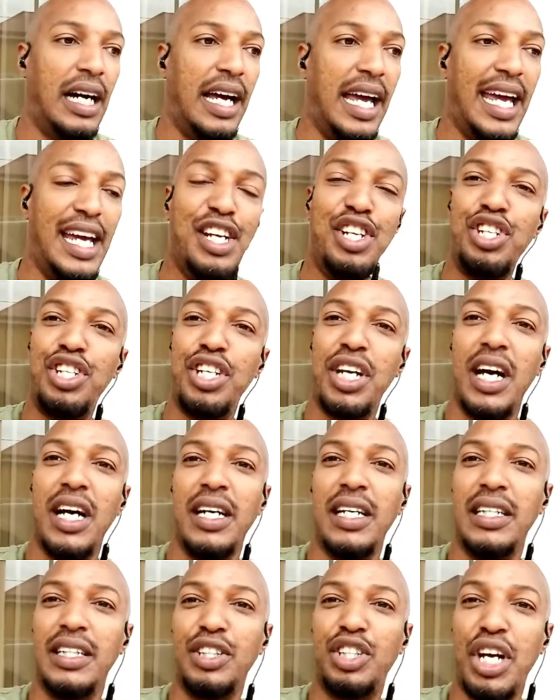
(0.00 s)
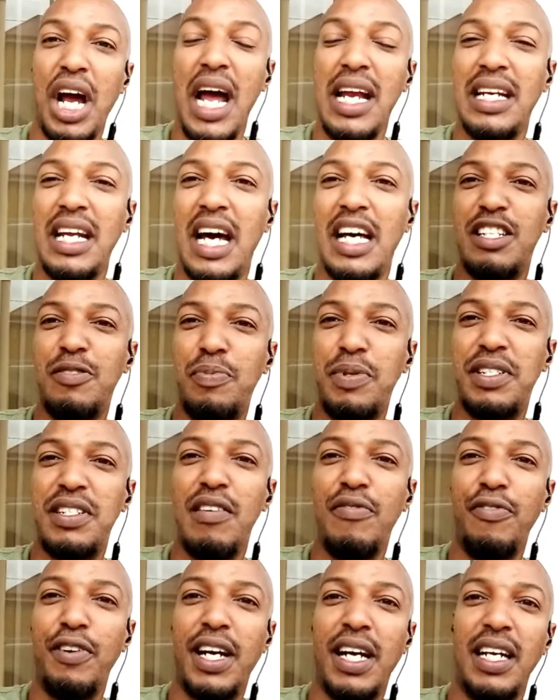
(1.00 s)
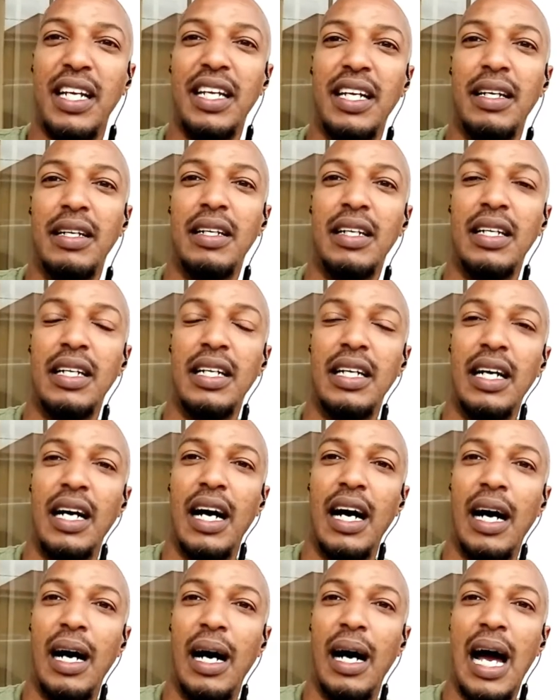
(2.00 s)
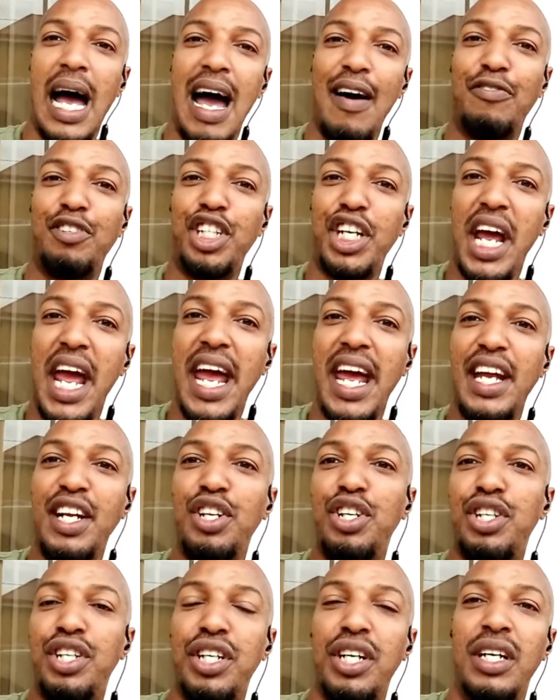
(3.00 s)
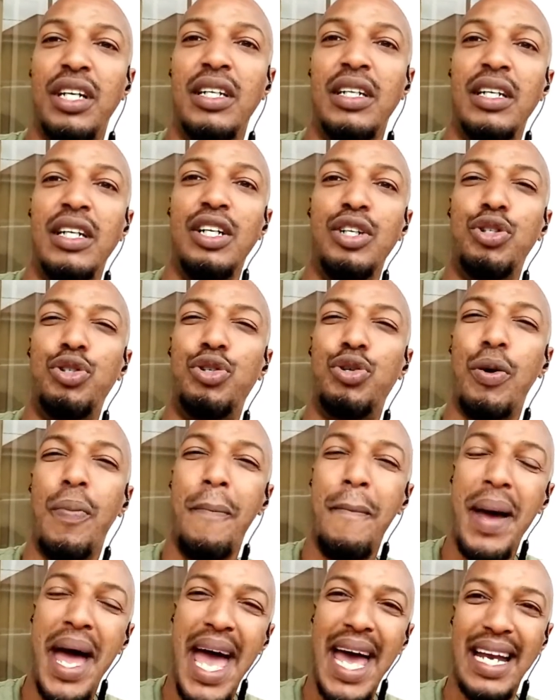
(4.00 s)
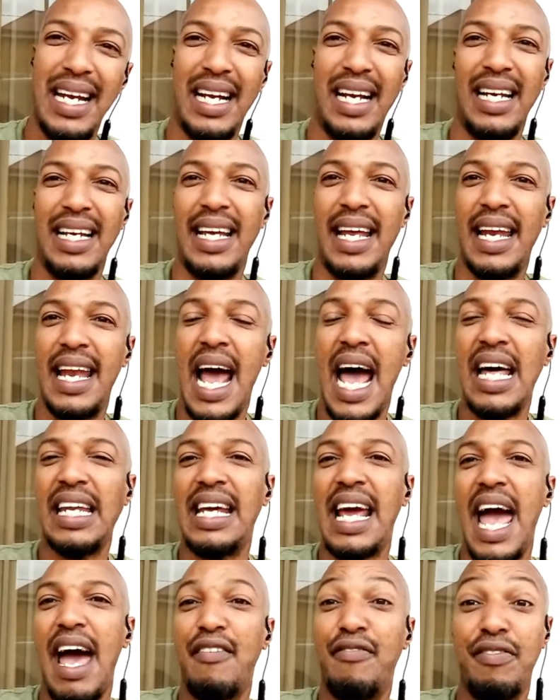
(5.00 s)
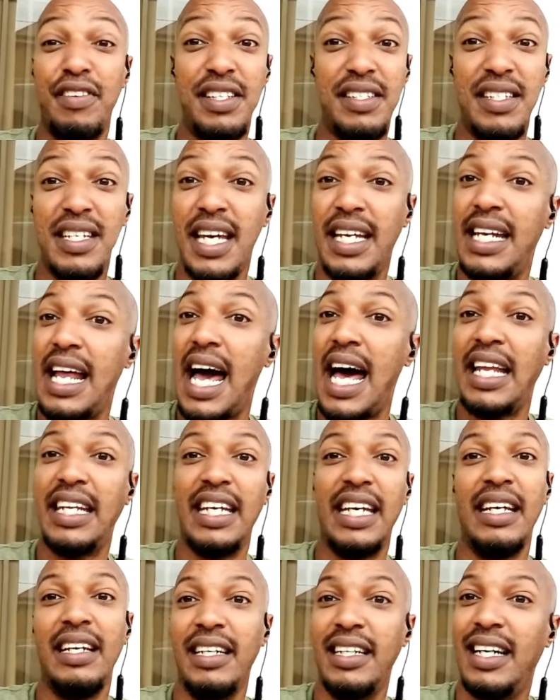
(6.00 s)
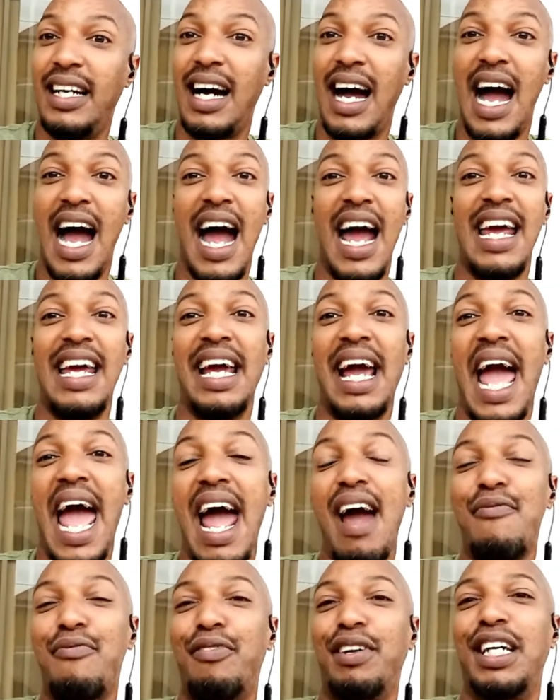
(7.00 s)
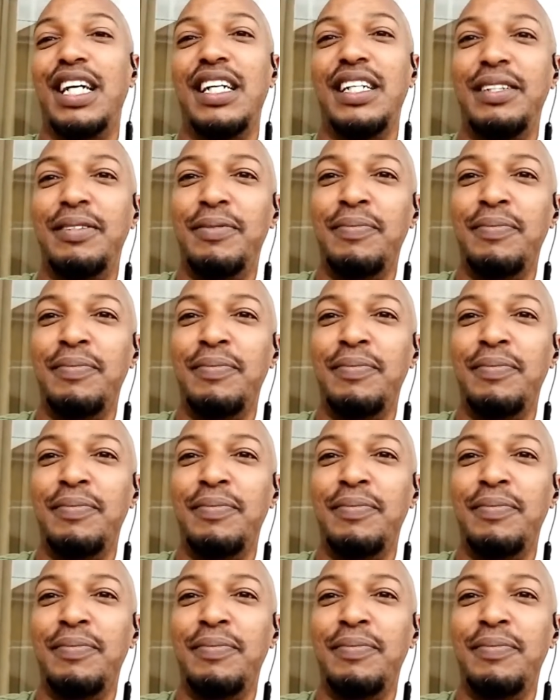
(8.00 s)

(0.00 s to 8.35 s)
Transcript: Asia, China specifically, uh, have changed dramatically. And now they have VC, and now they are eyeing Africa.